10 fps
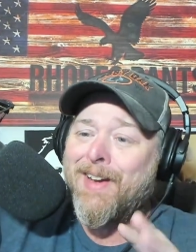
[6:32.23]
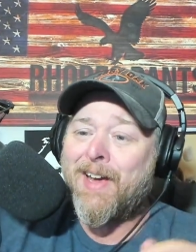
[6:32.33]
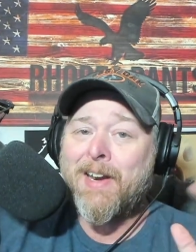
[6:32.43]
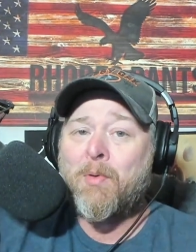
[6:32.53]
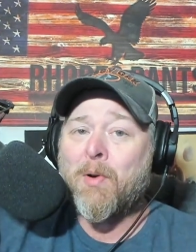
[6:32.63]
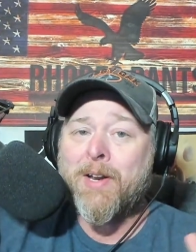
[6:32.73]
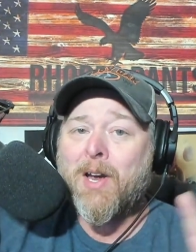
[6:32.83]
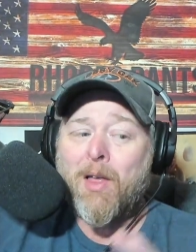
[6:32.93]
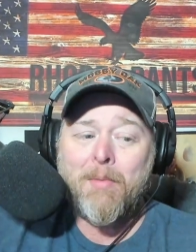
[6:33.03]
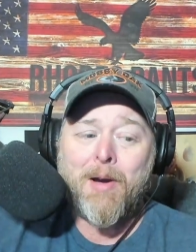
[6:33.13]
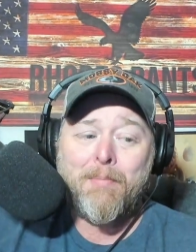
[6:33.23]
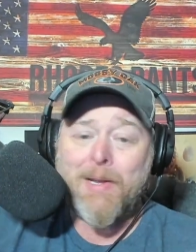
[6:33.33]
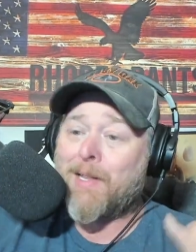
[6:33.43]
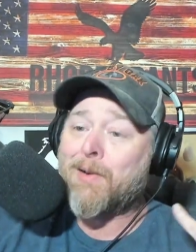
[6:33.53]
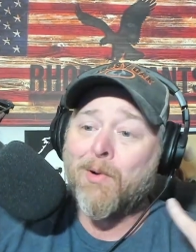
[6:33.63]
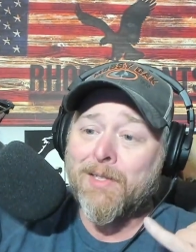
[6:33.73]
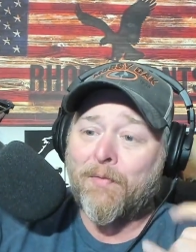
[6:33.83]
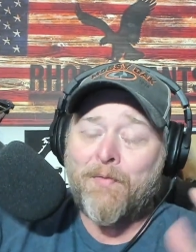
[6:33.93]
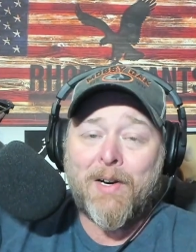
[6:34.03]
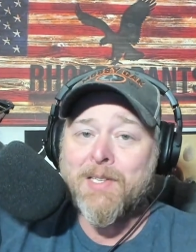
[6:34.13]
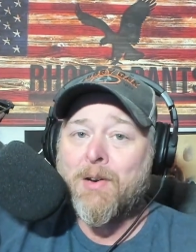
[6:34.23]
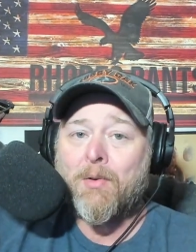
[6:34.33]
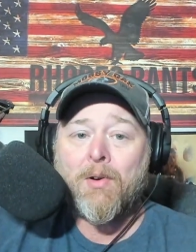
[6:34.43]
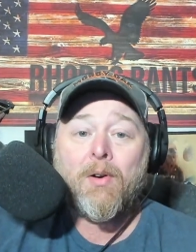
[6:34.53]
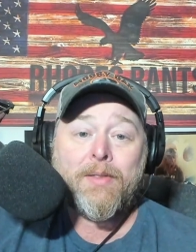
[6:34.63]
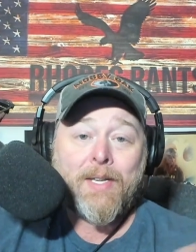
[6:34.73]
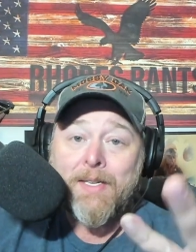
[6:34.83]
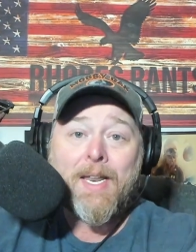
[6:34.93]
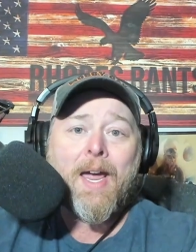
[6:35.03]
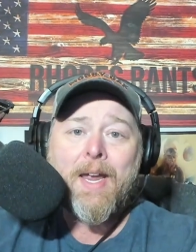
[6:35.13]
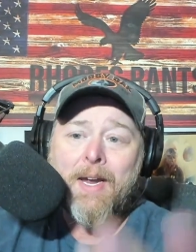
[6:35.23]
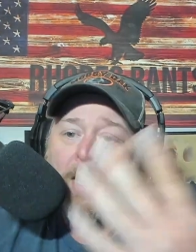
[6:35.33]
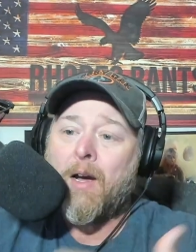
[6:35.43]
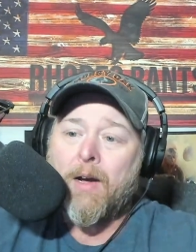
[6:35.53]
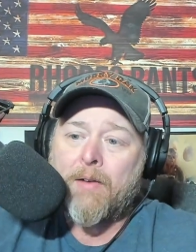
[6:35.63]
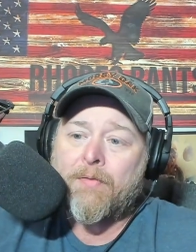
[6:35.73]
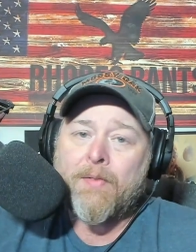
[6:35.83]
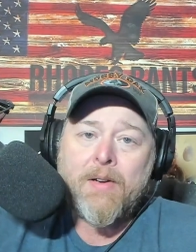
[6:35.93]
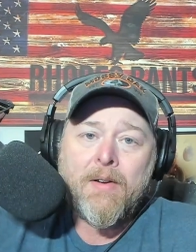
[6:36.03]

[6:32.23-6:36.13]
I didn't want to call him up and be like, "What the fuck's going on?" The day of,